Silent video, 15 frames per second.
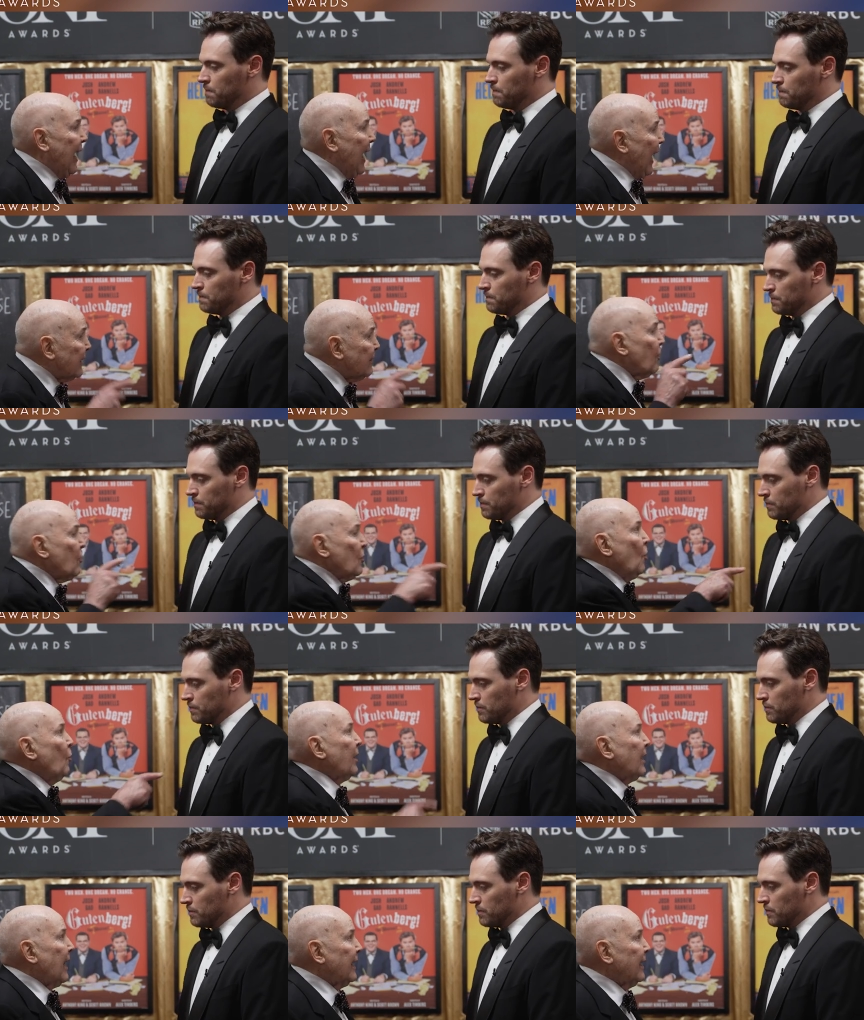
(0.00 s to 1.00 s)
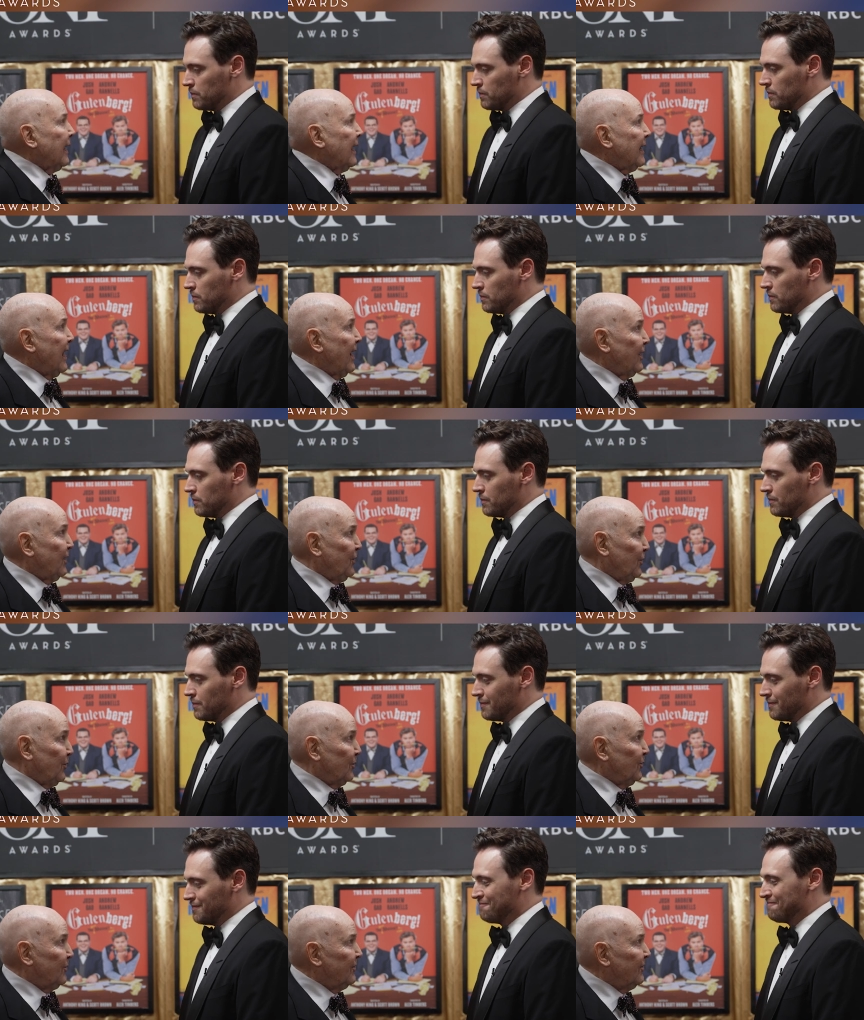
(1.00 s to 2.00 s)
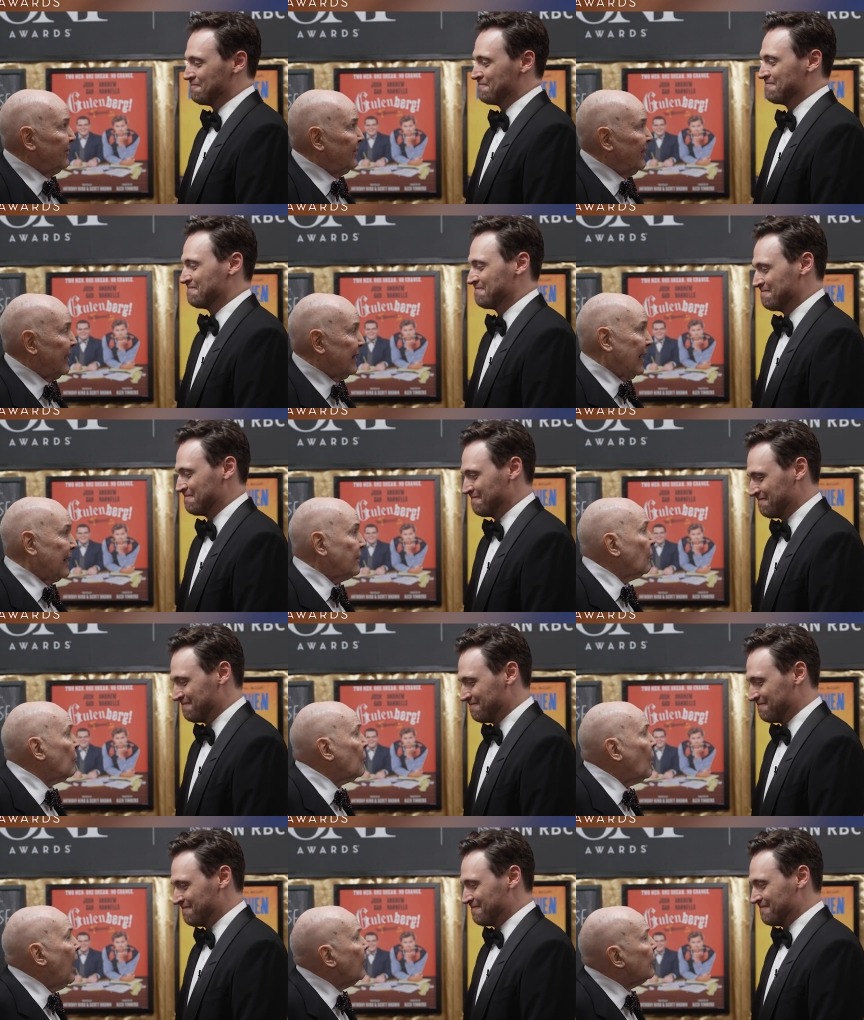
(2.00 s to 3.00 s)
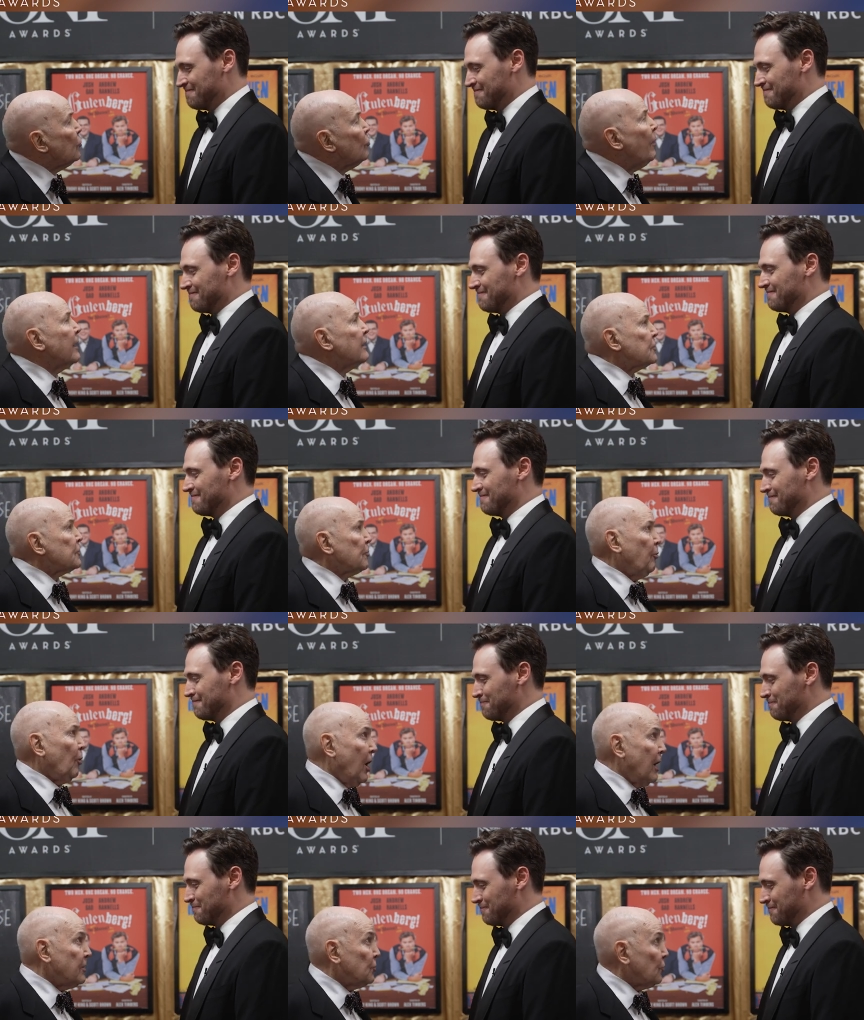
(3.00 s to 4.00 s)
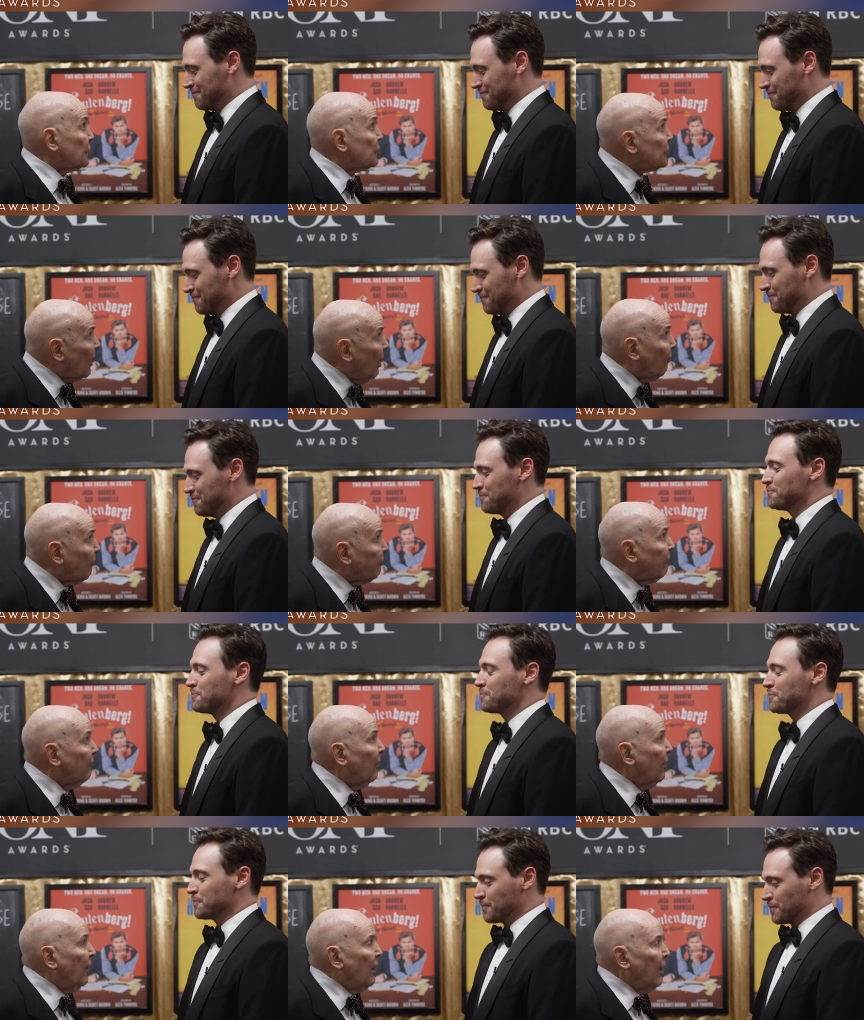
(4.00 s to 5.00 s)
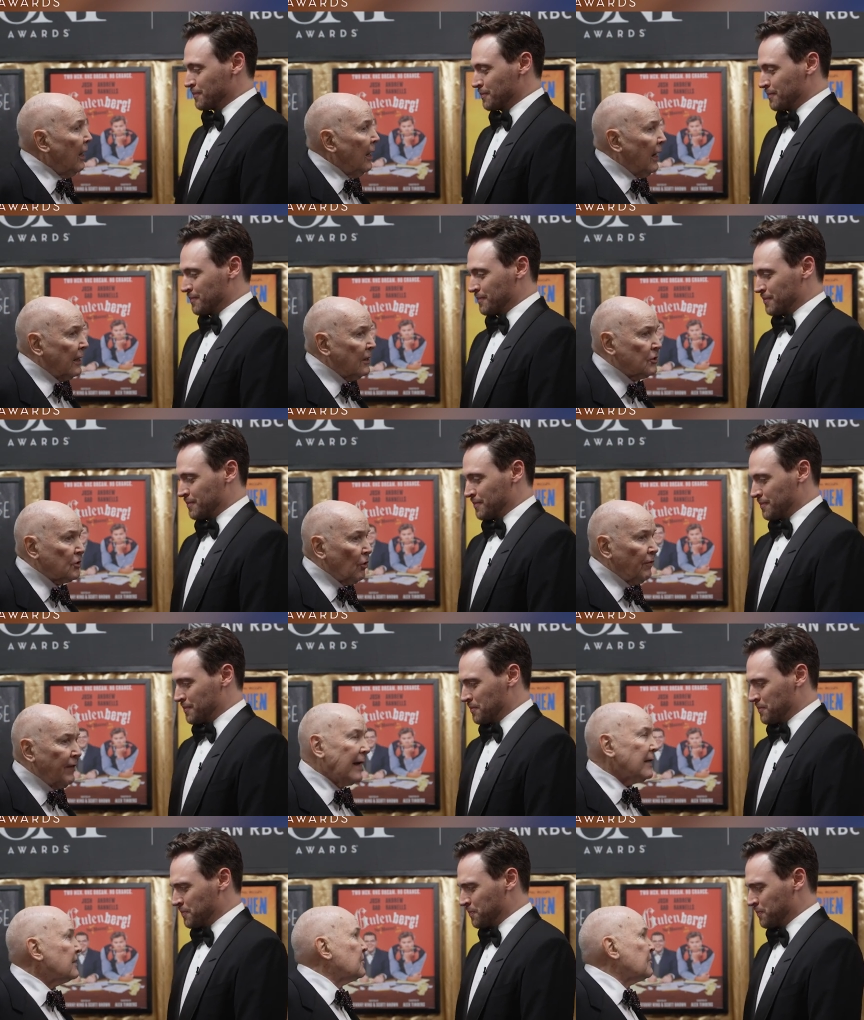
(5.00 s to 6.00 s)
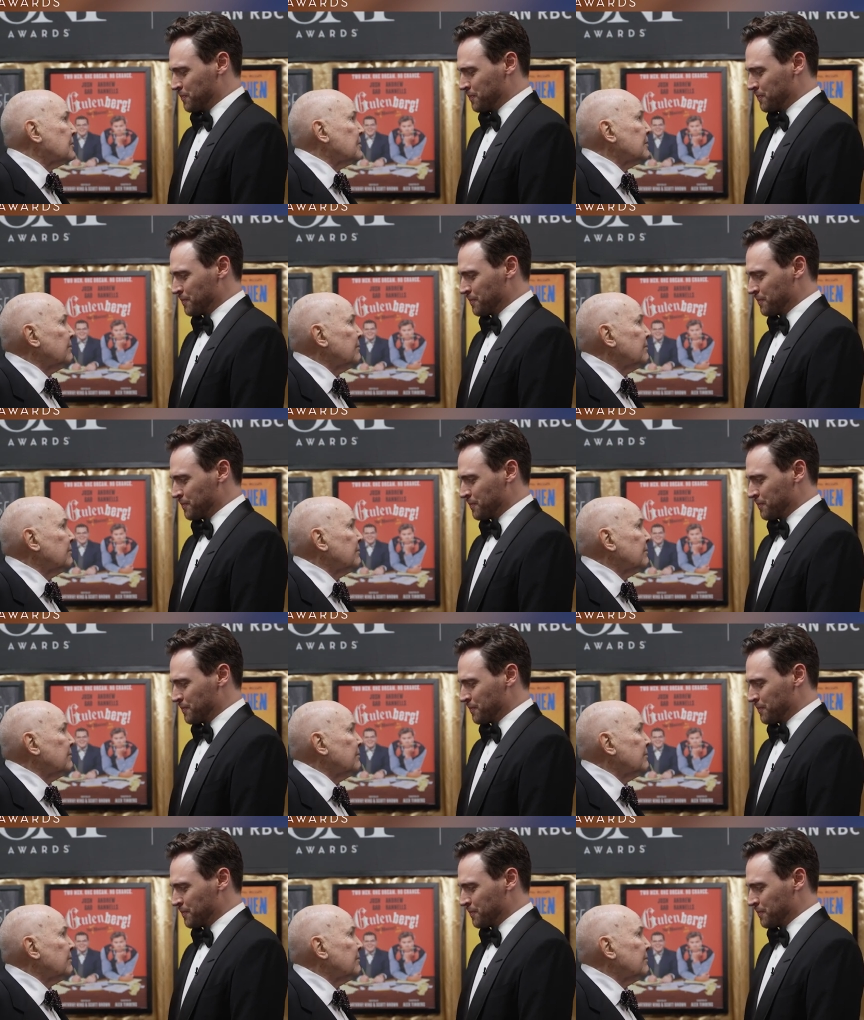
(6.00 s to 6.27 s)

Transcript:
Speaker 1: I don't know what I can get out of you, and I don't know how you might surprise yourself. And so that's,